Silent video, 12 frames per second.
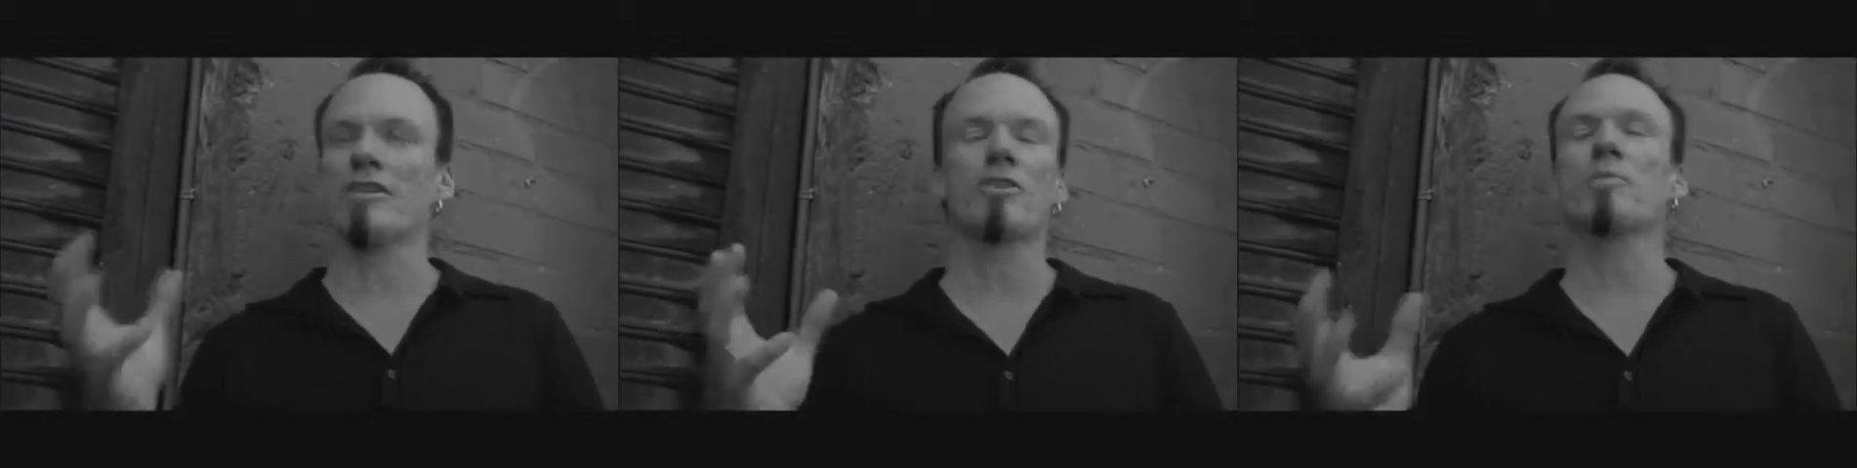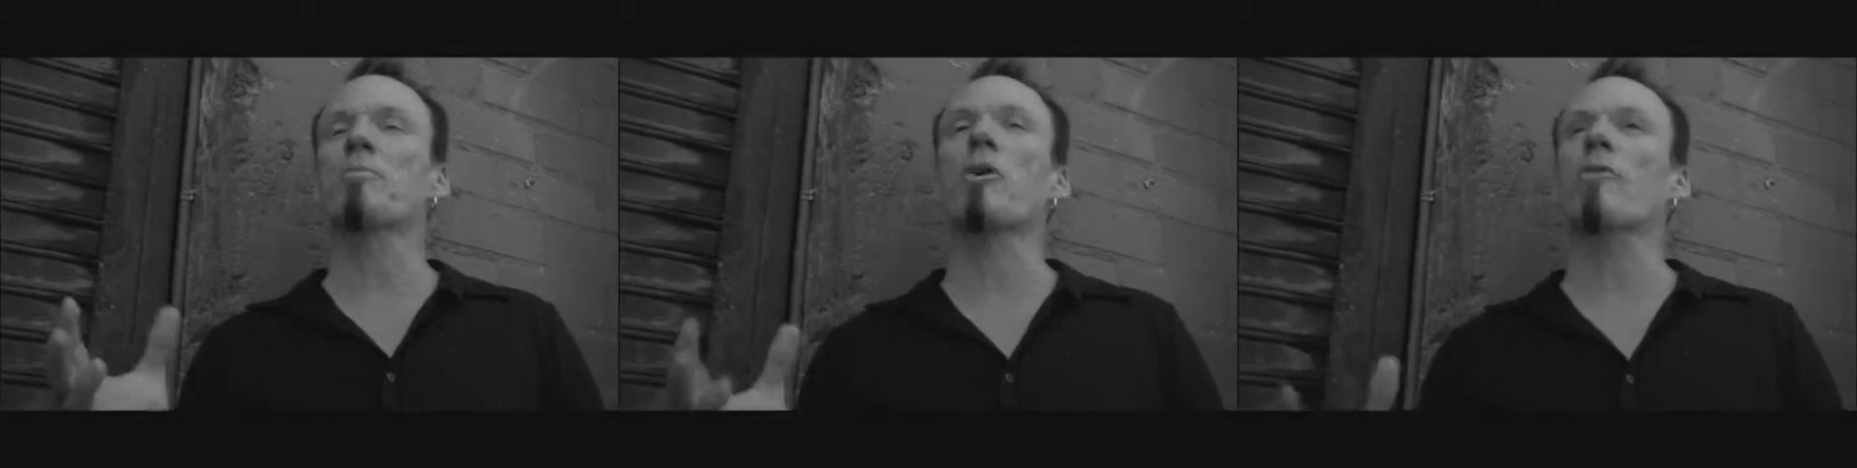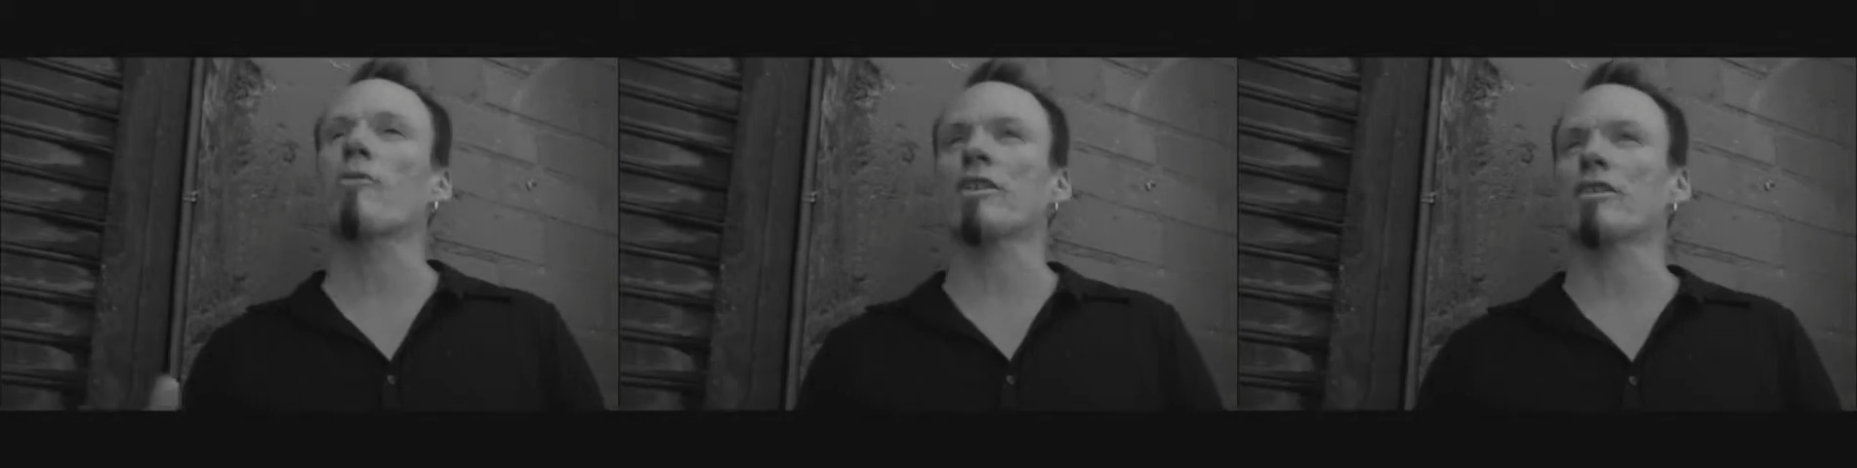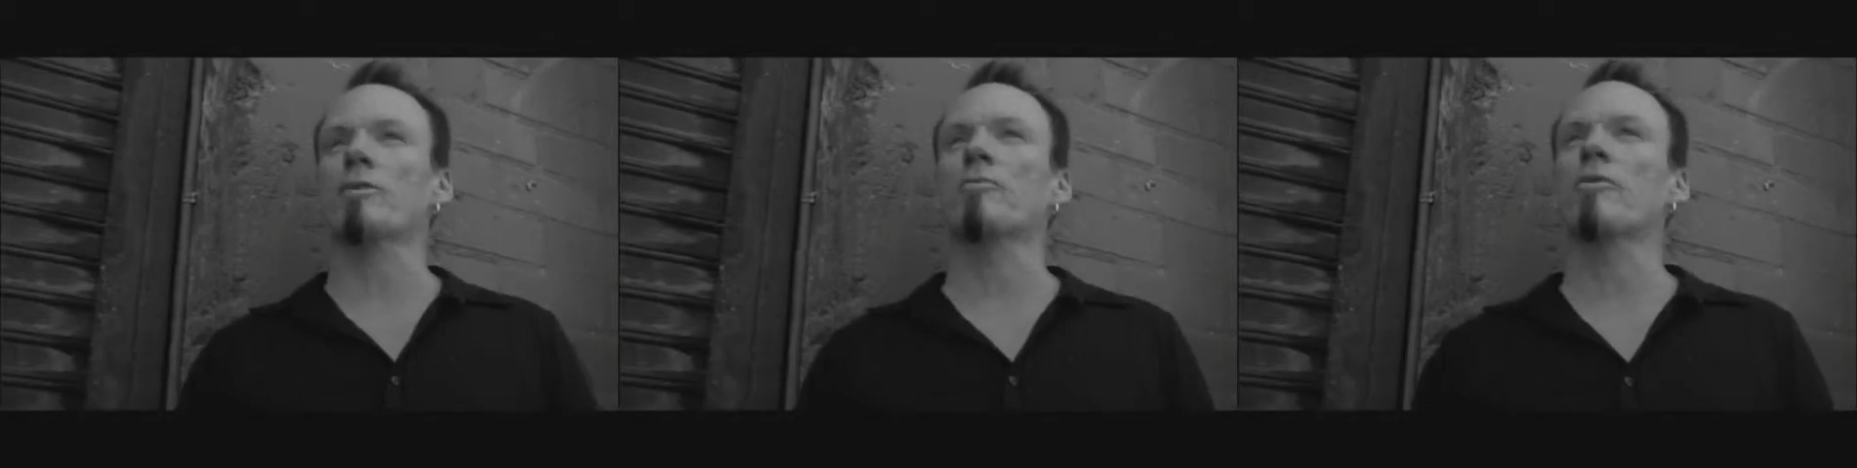it's just
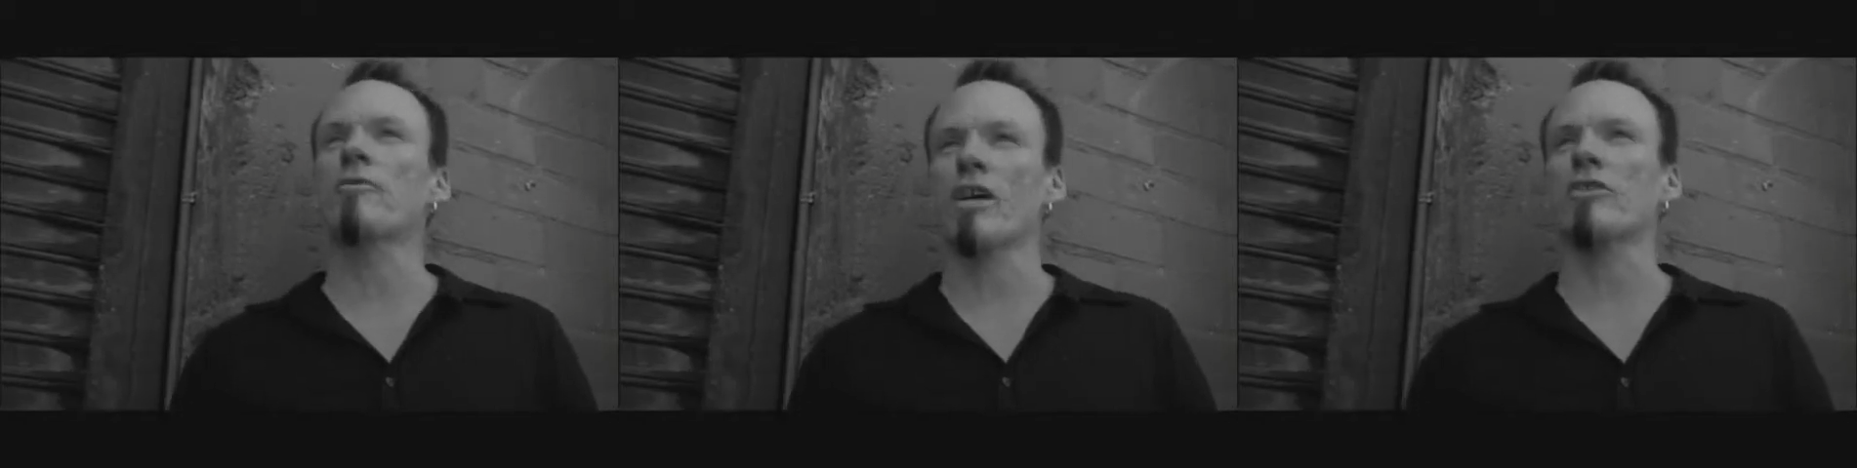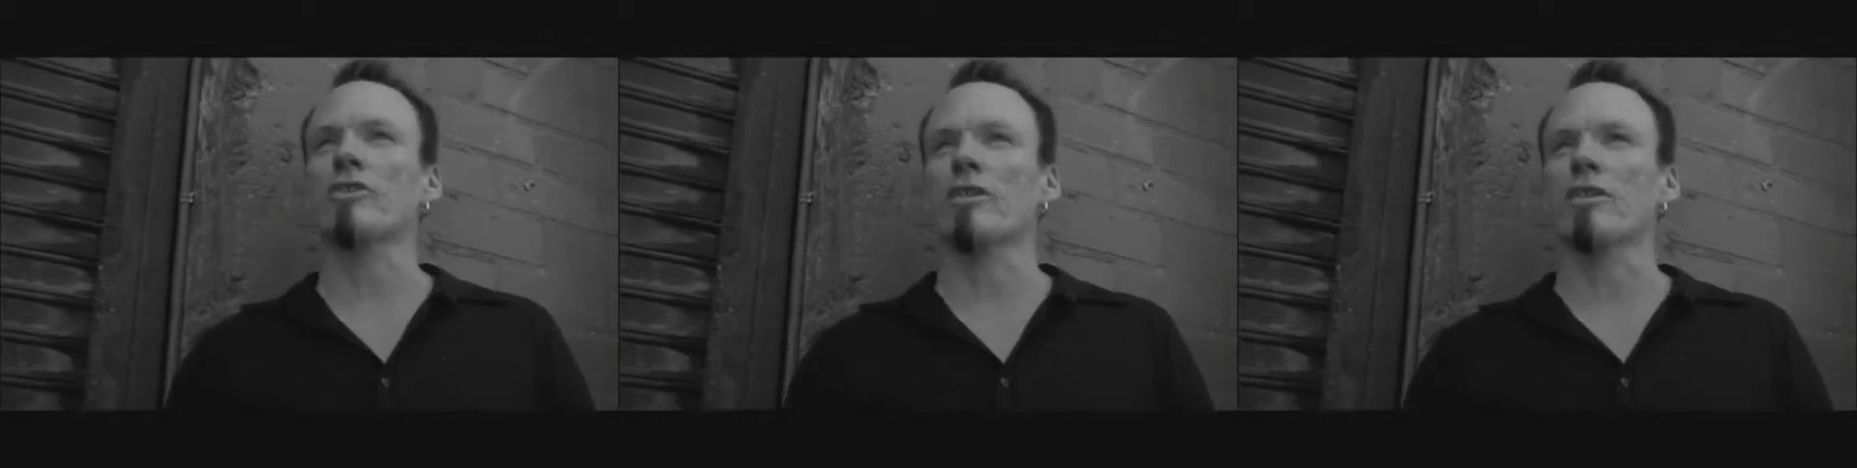perfect. It's perfection.